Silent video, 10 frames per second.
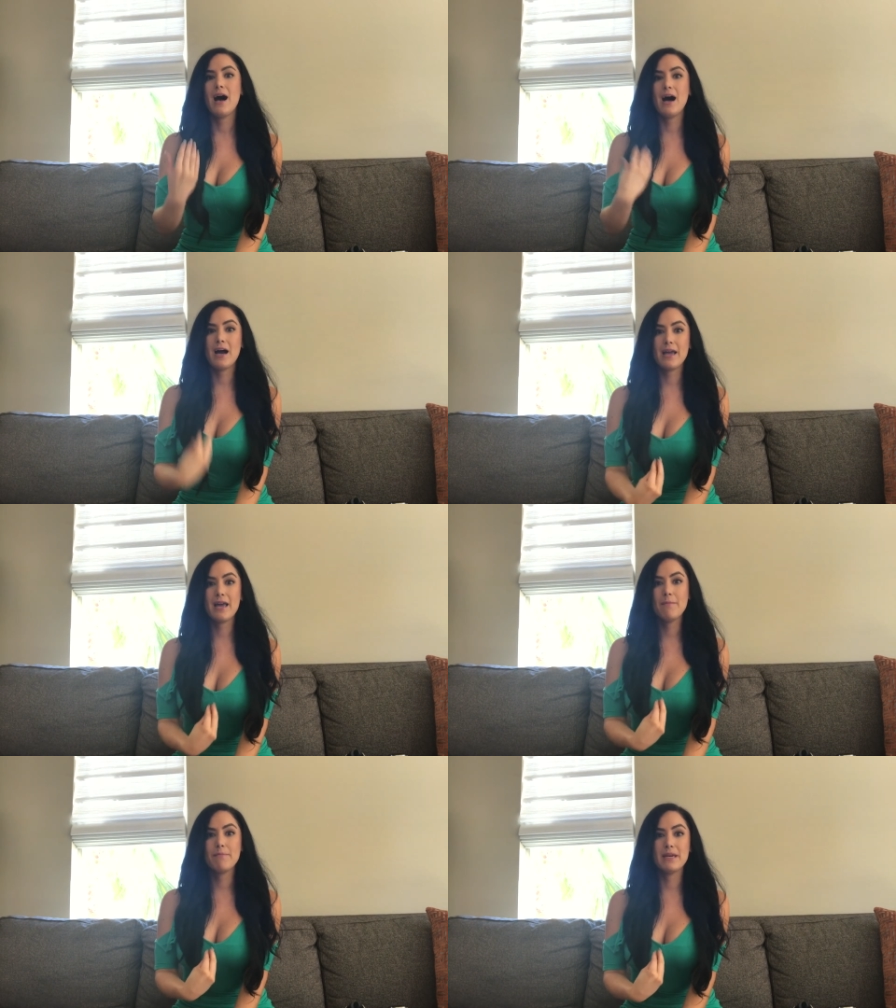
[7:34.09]
I
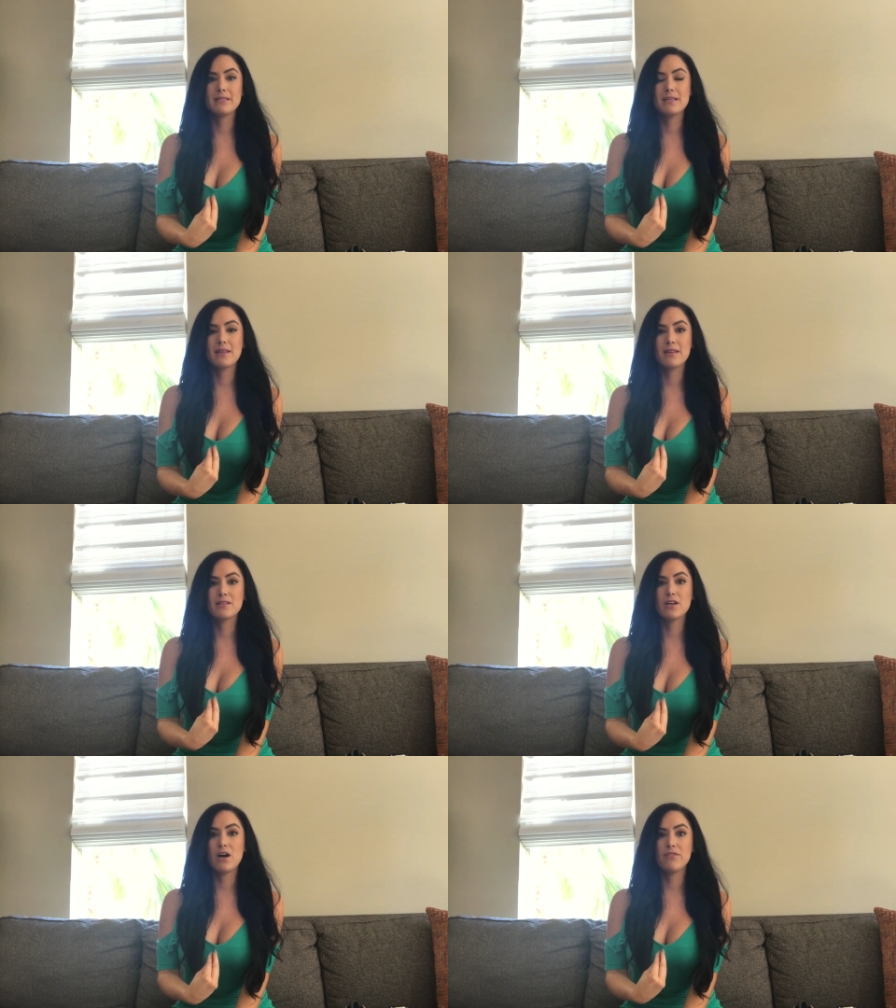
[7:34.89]
am basing
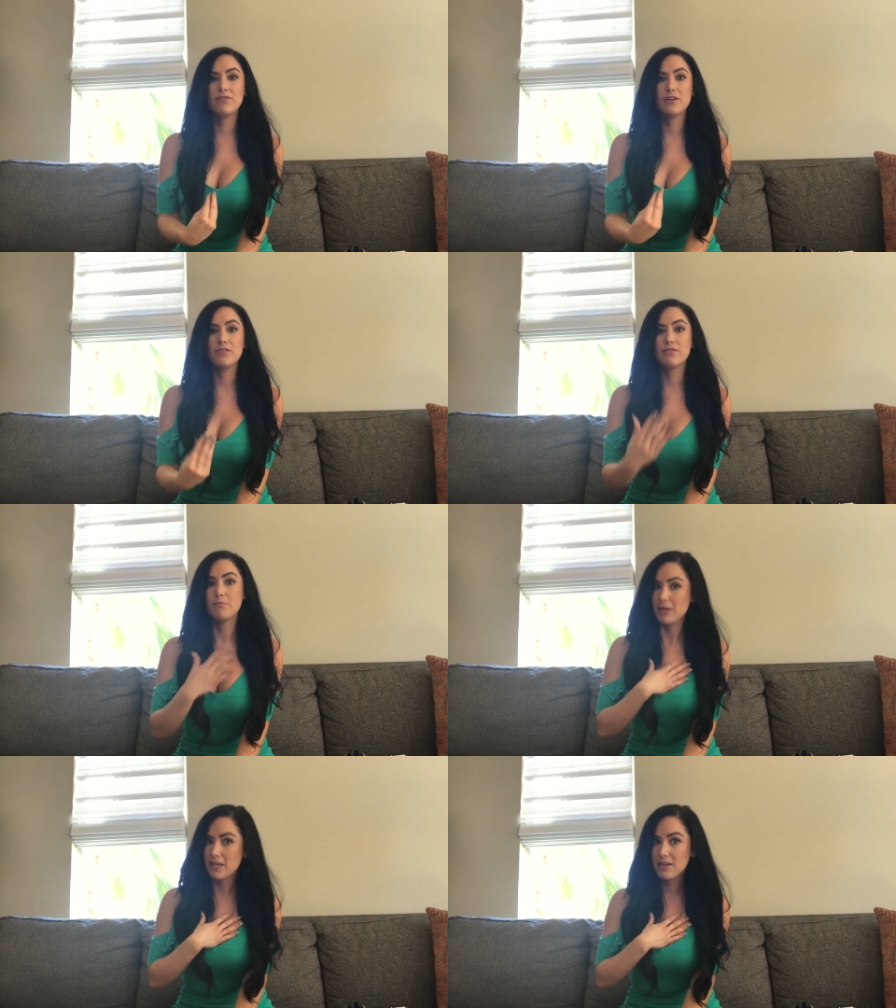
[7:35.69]
this off of
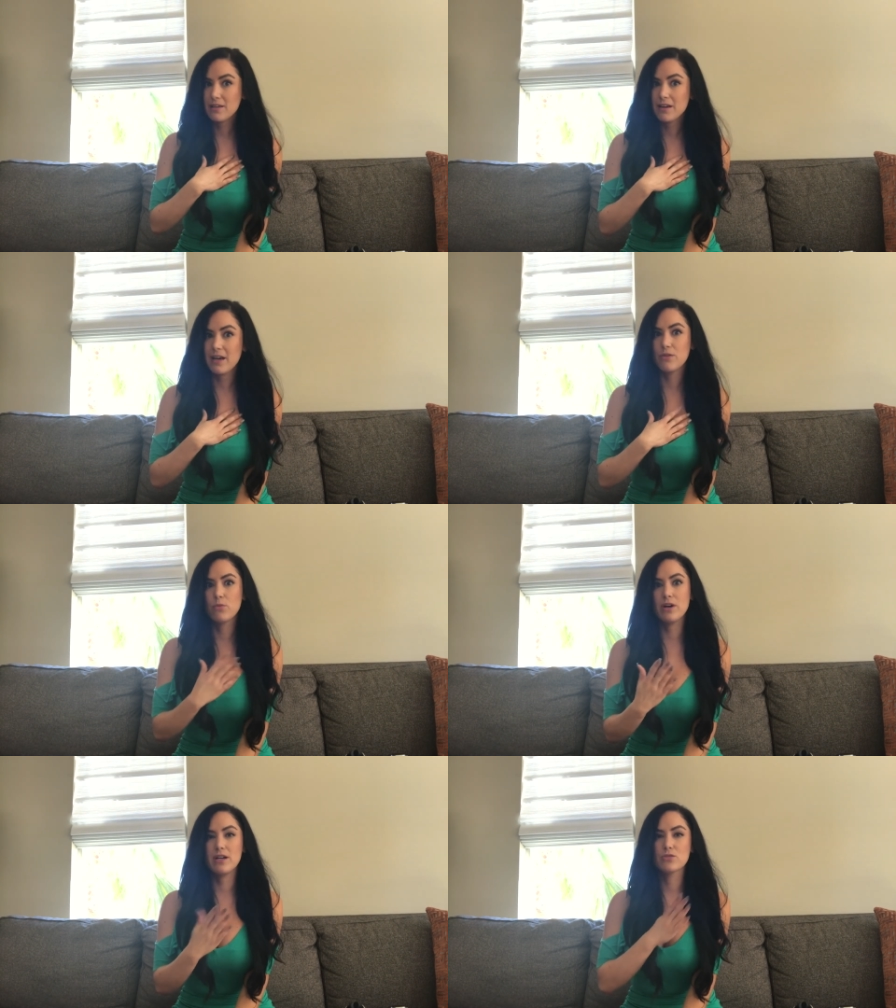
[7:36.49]
me and
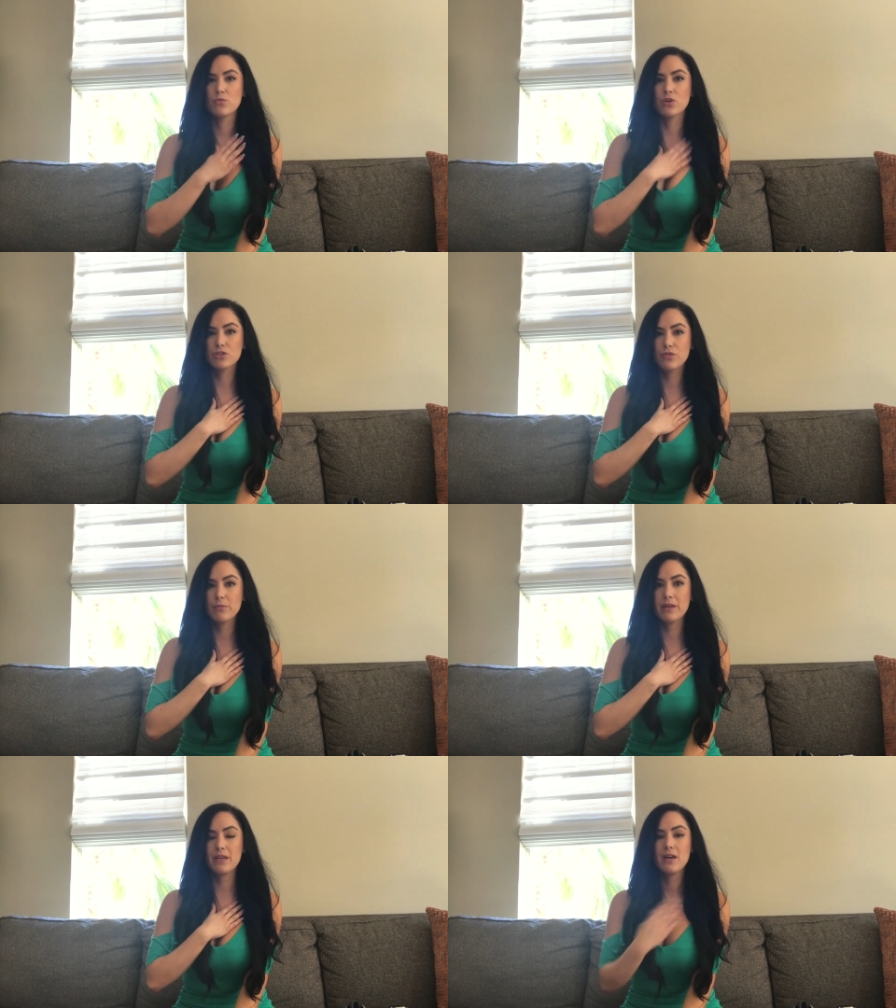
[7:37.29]
what has worked for
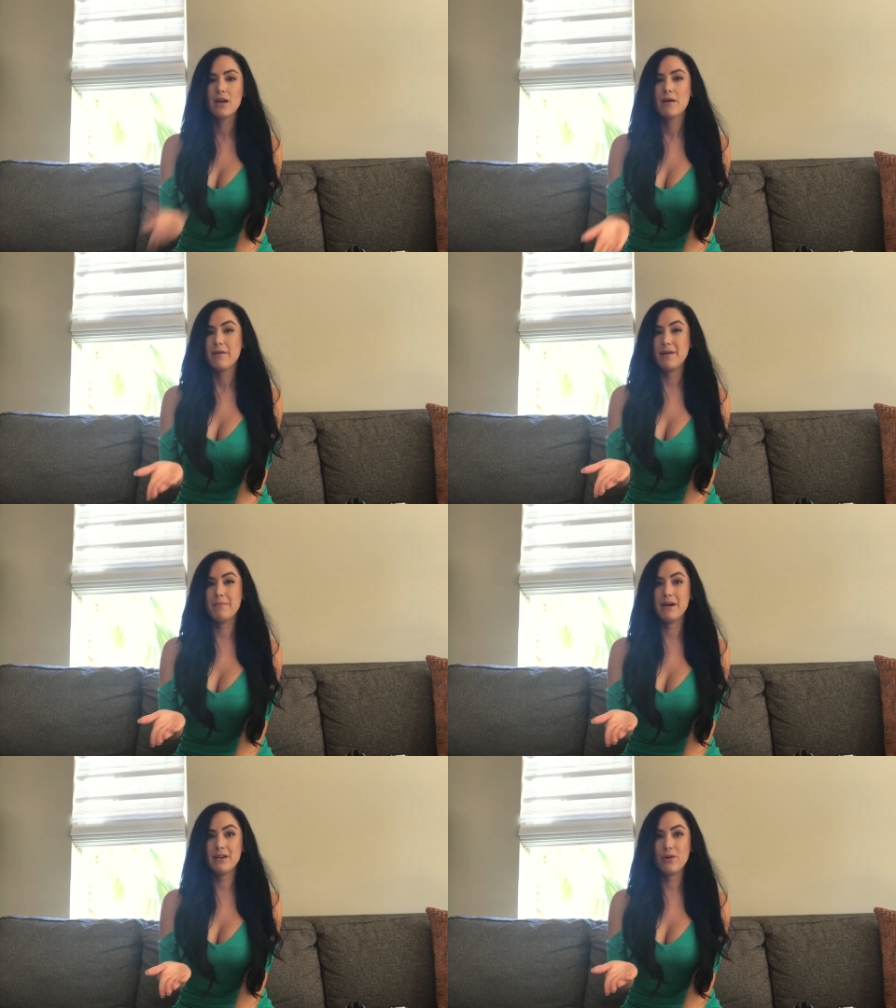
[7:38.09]
me. It
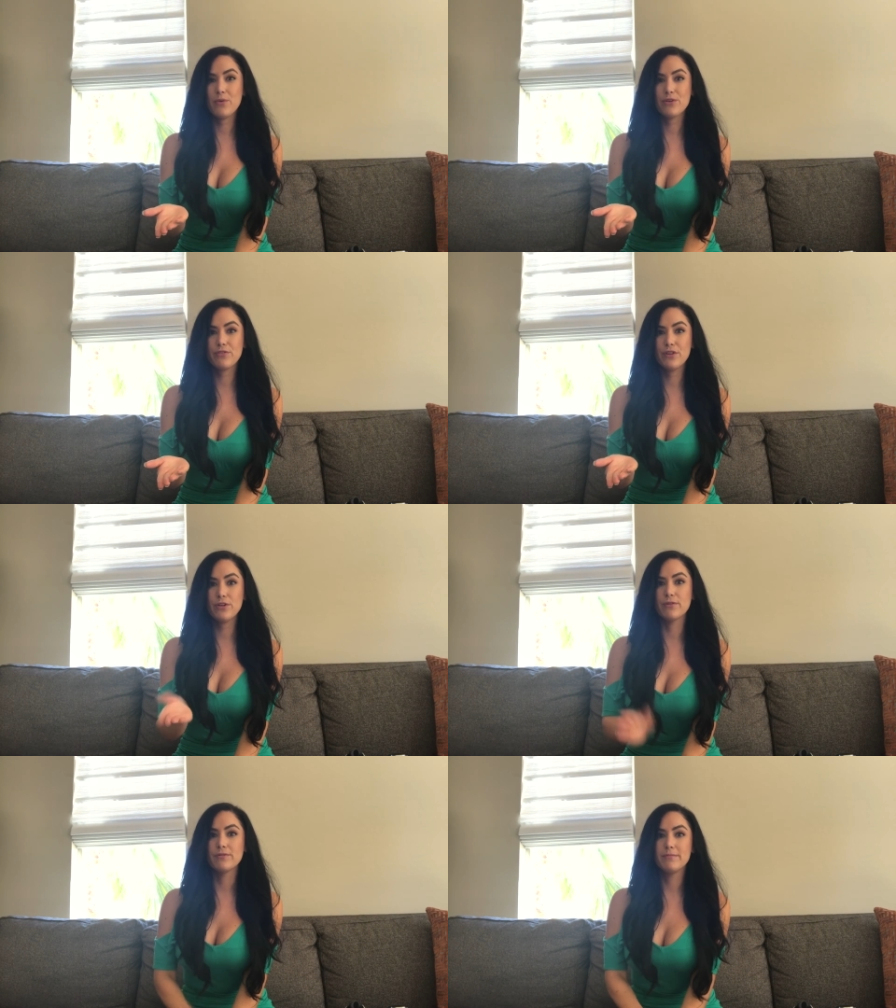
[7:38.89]
might not work for
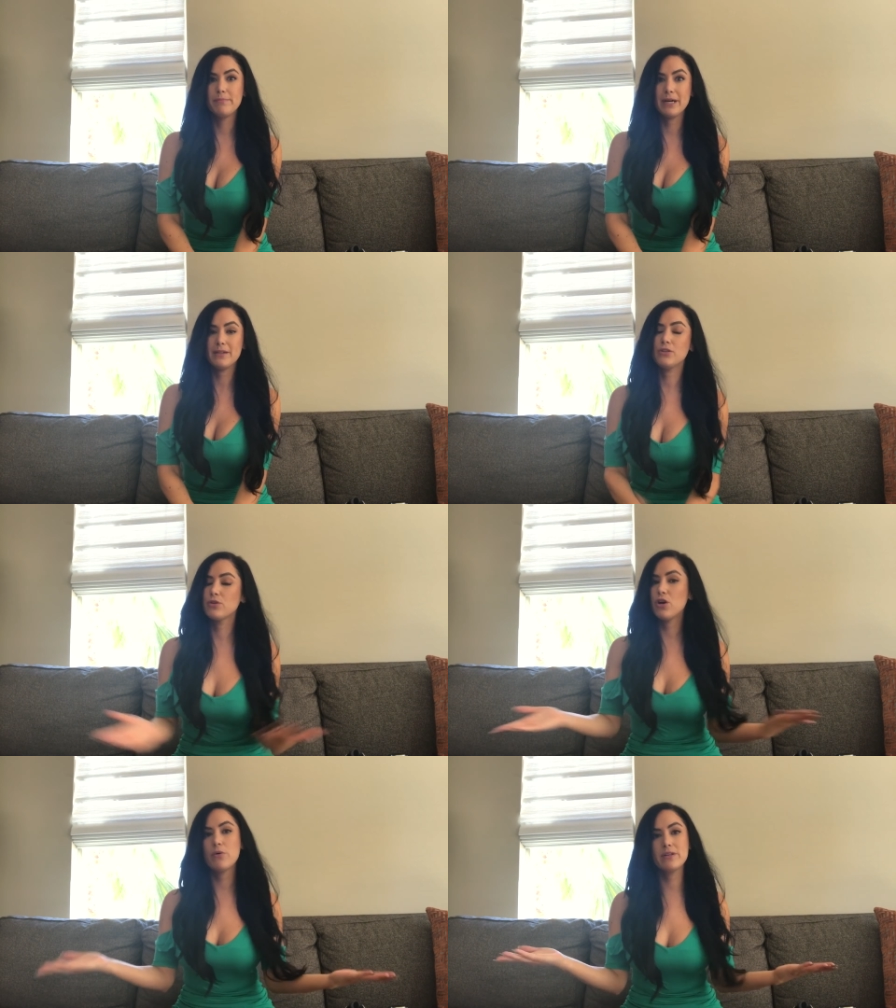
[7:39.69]
you, but you
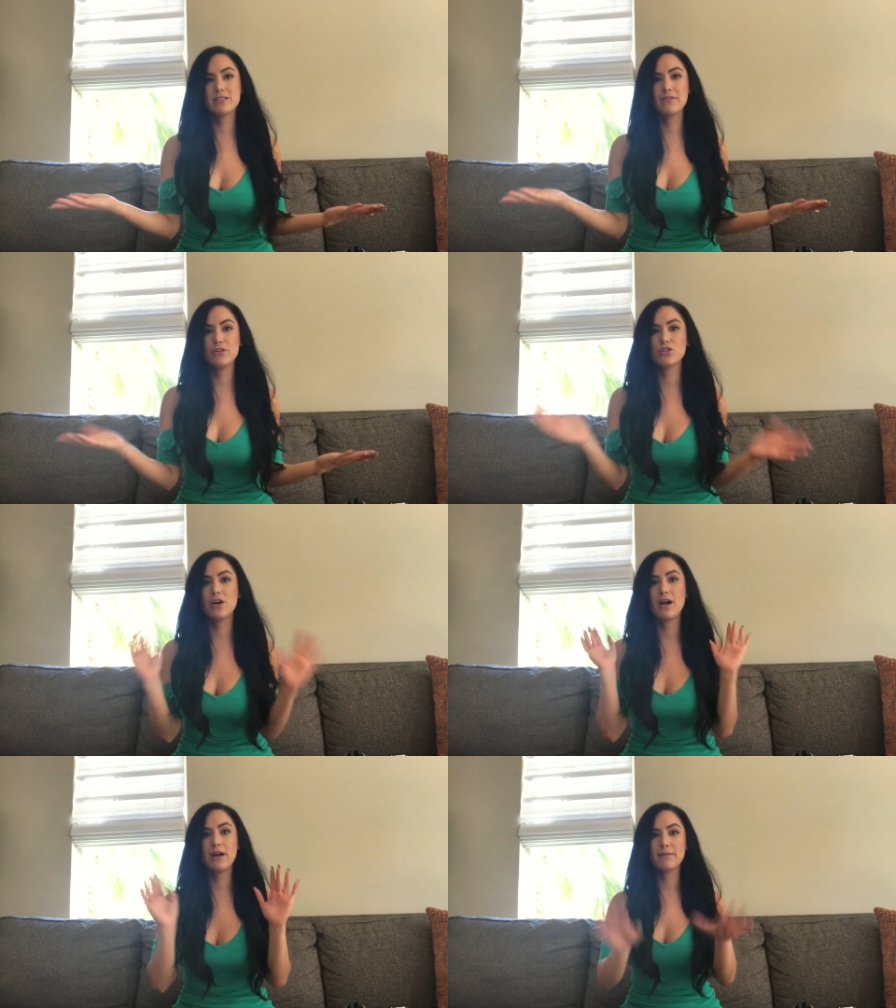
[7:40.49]
can always give it a
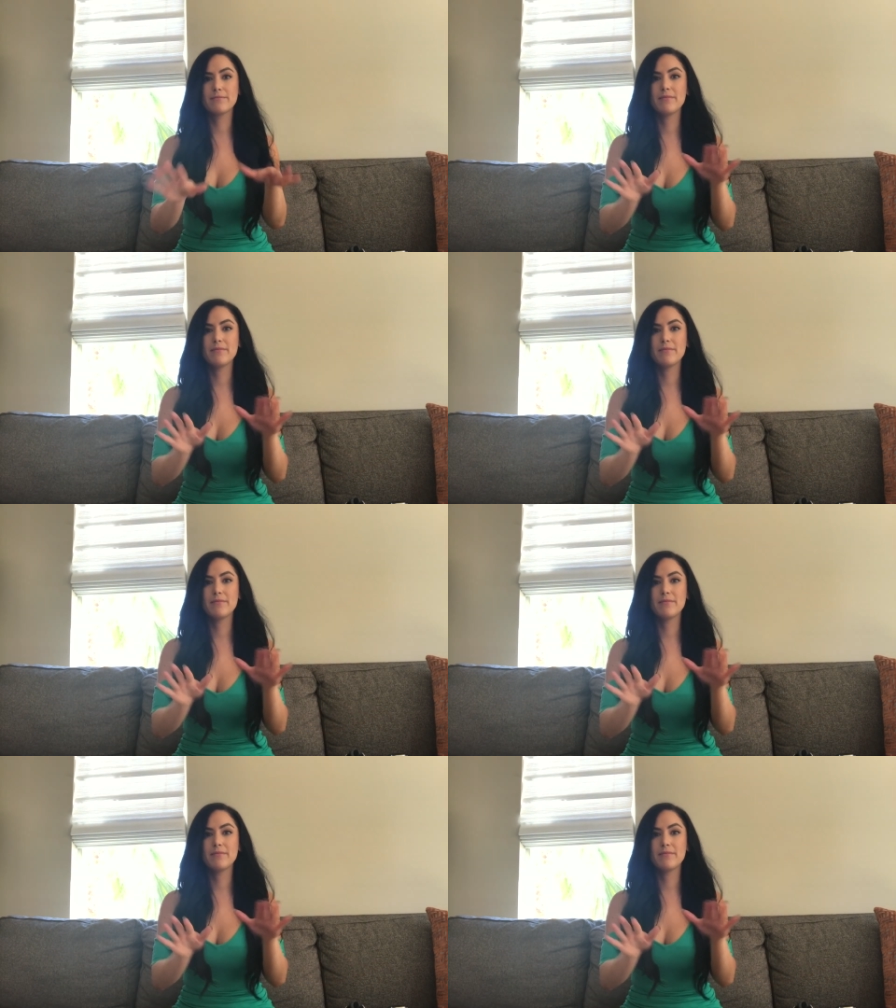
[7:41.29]
try,